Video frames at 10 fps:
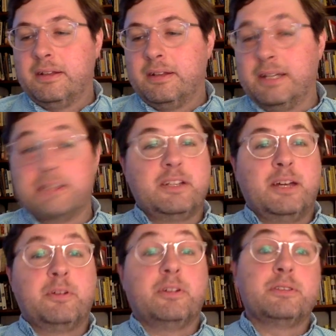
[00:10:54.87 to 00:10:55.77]
Next
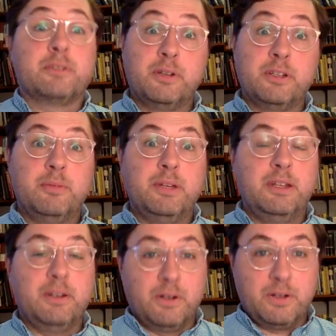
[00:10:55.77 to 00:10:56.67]
chapter is going to
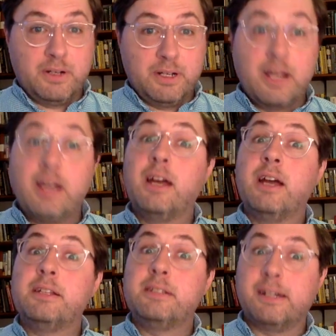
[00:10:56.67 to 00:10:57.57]
be on
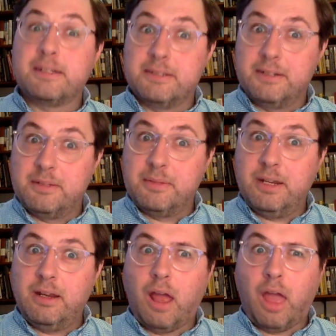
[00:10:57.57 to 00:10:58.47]
taxonomy